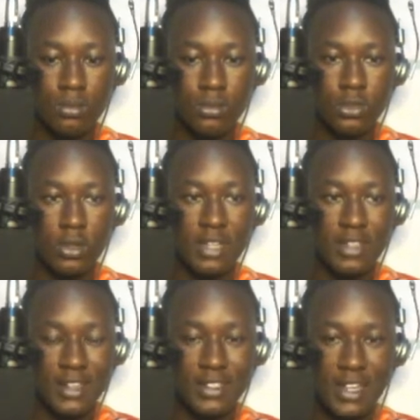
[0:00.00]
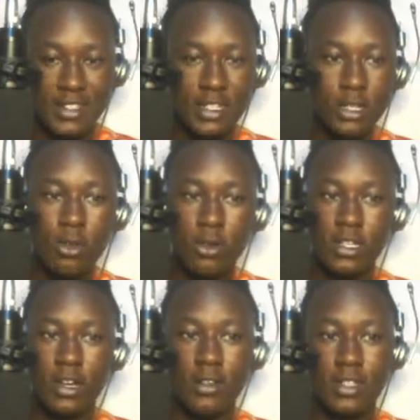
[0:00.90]
So now it has clicked on
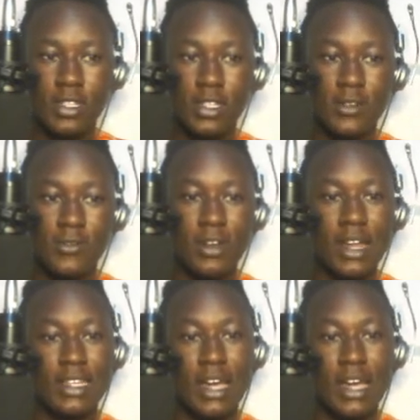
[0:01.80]
the bet9ja